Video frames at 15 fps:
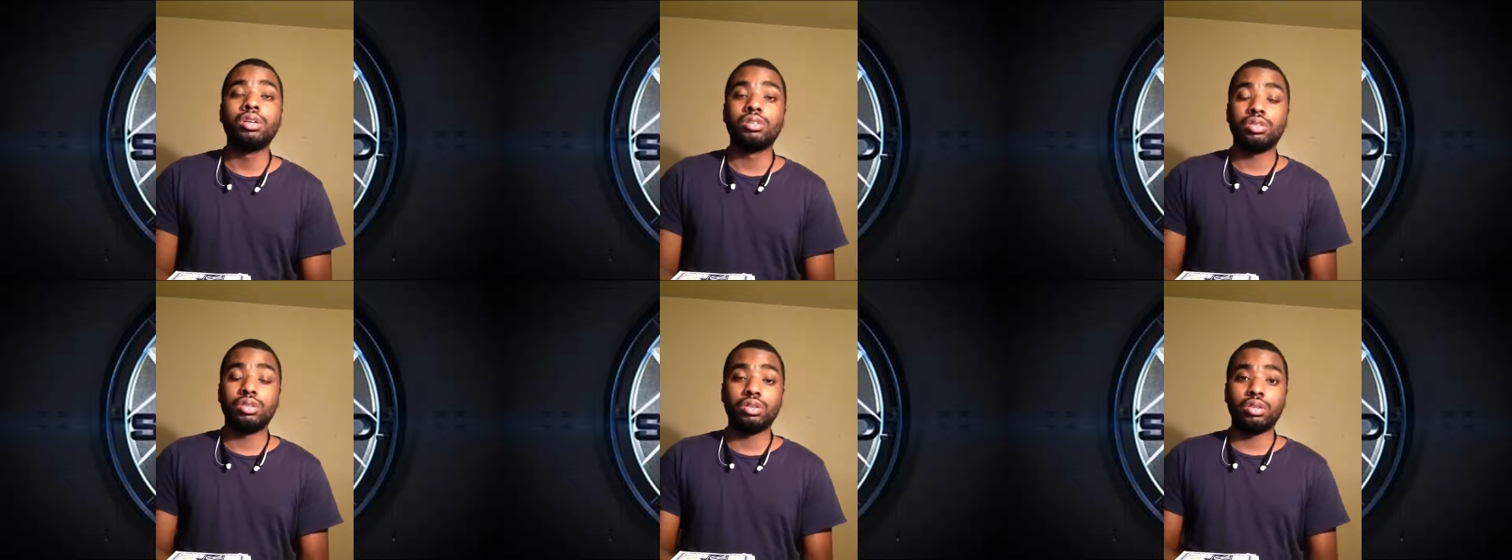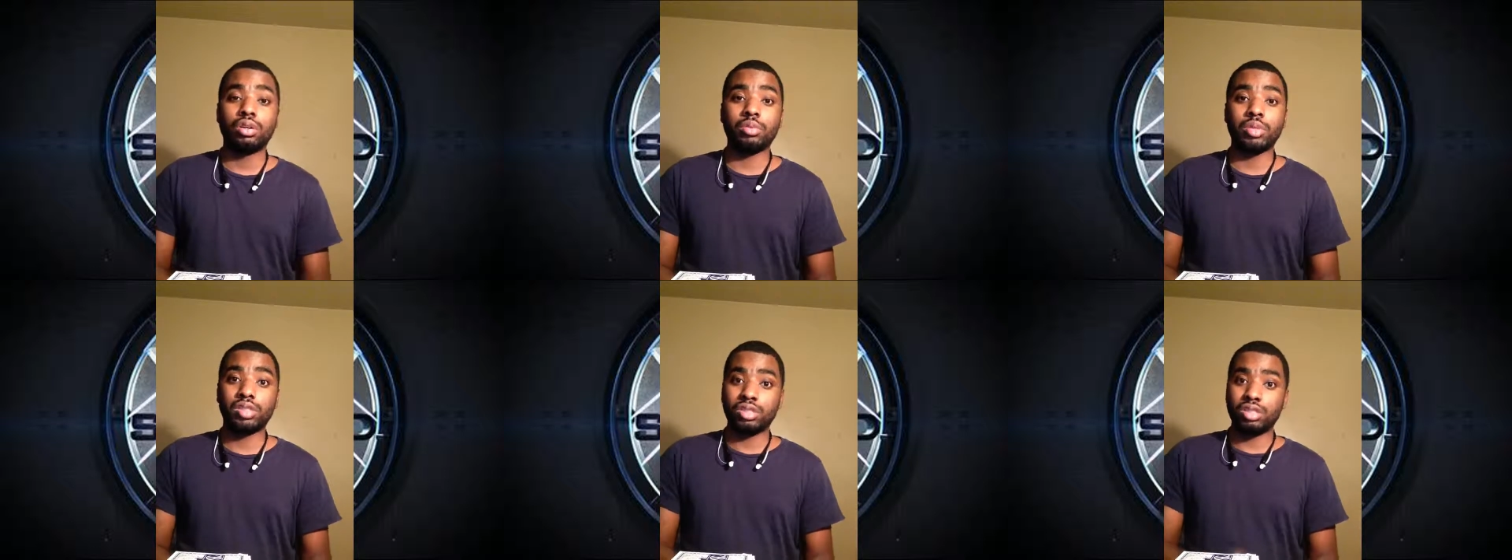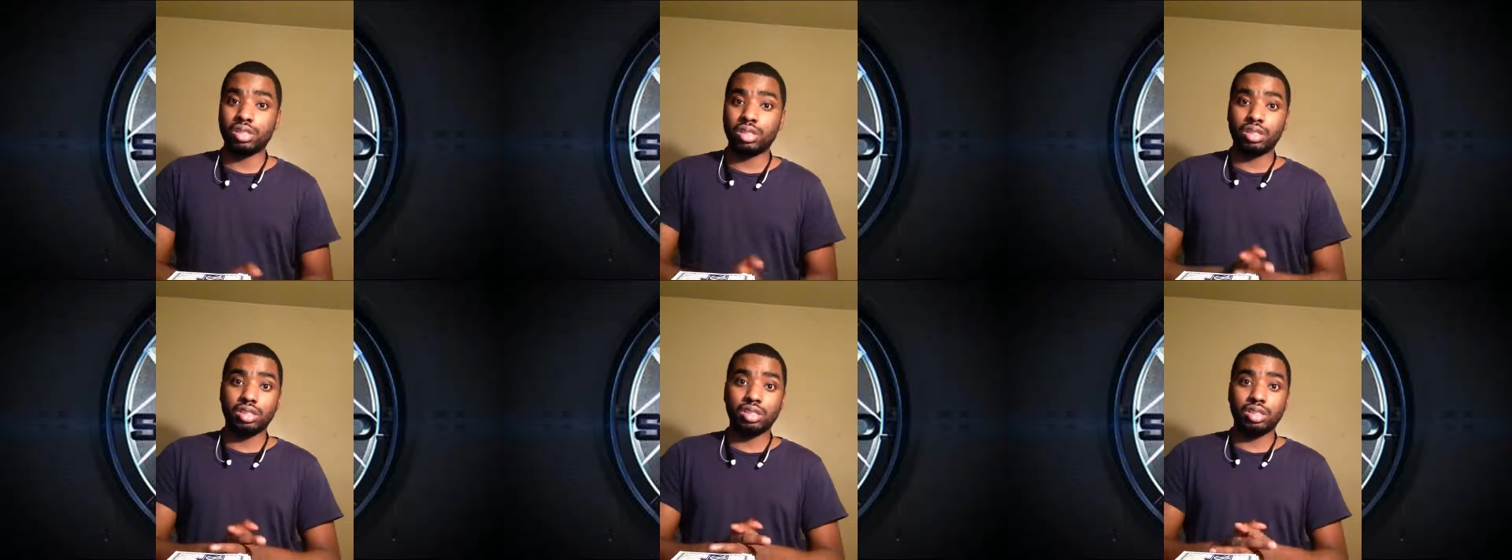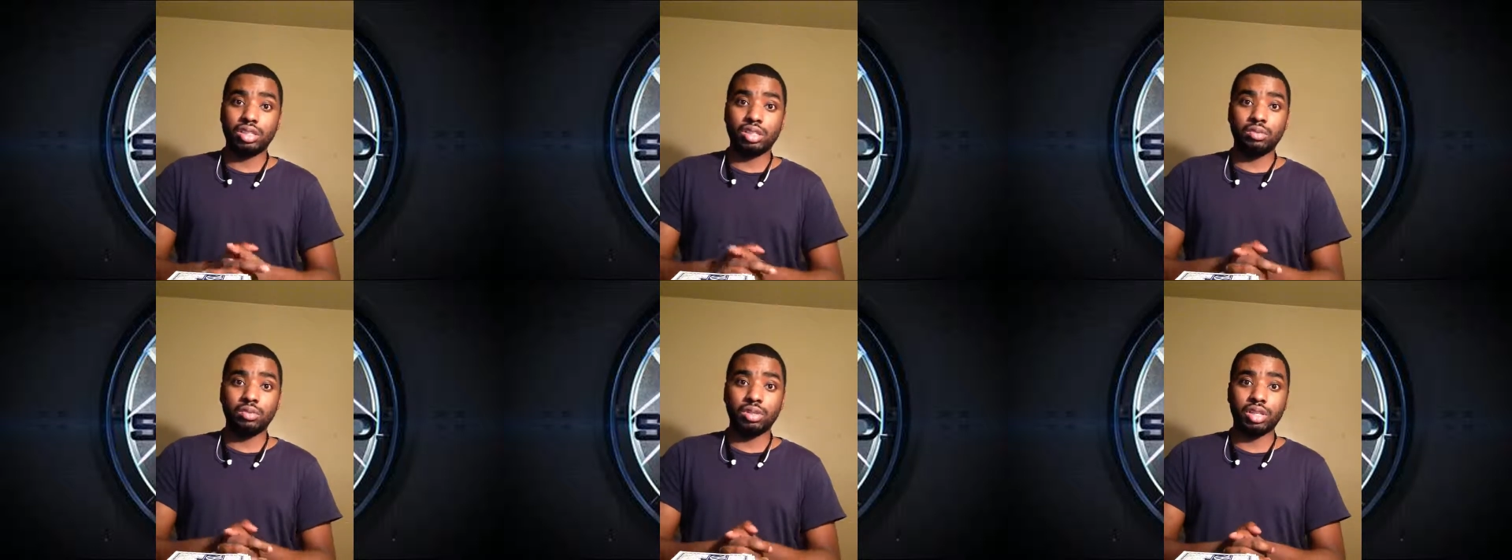So I'm interested to
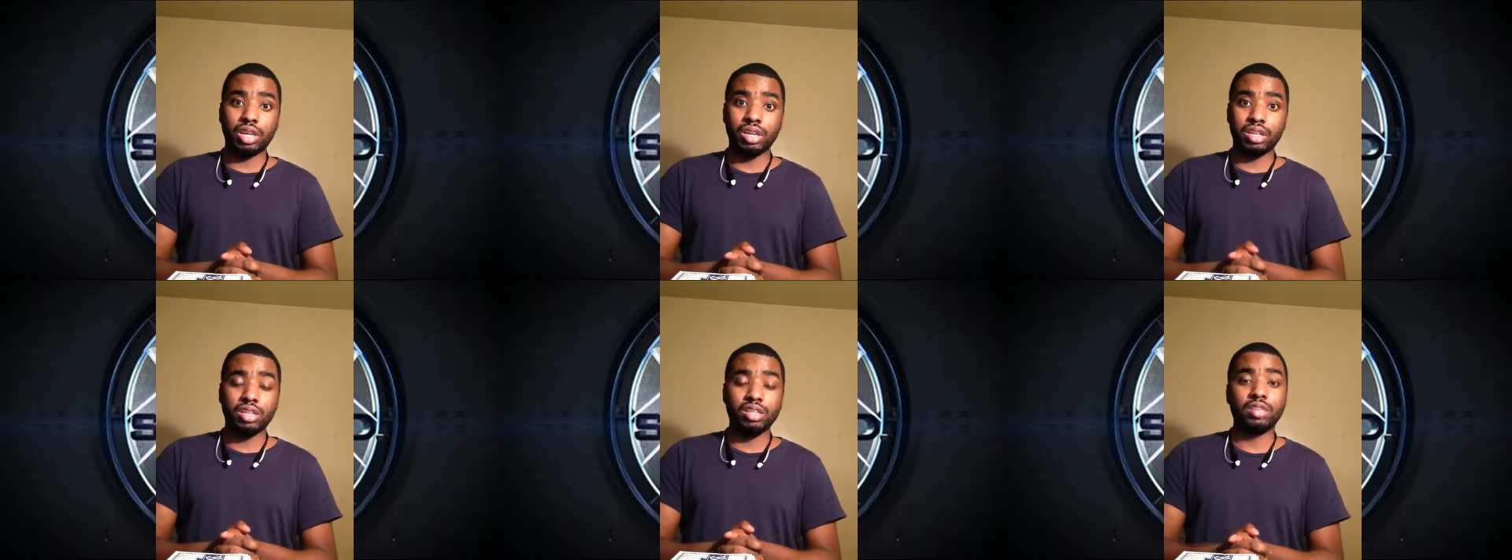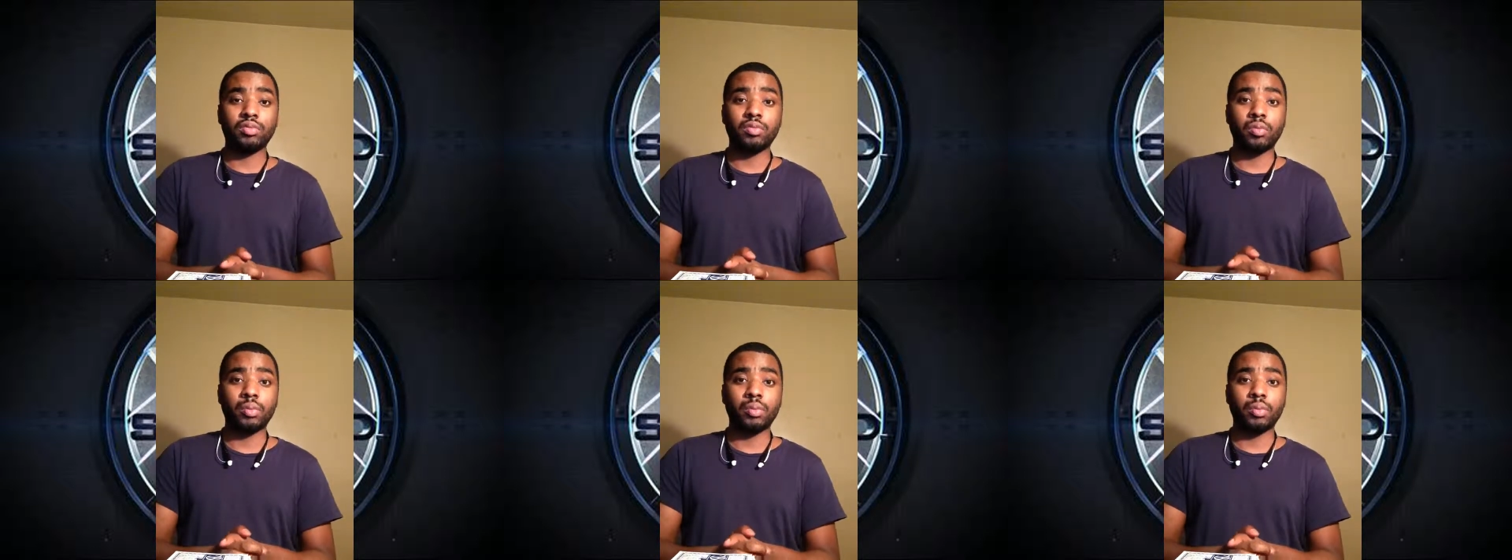see what that is.